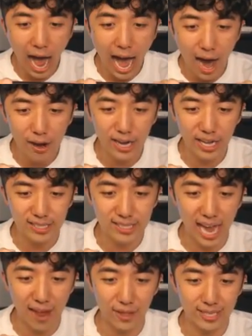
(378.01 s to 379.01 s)
How did he
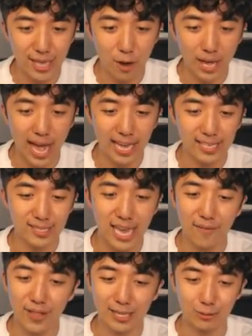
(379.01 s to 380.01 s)
save this? Okay, he
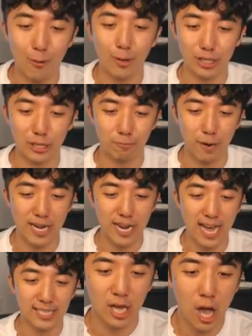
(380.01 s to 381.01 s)
saved this one, which is pretty
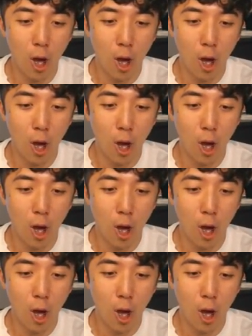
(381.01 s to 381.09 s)
nice.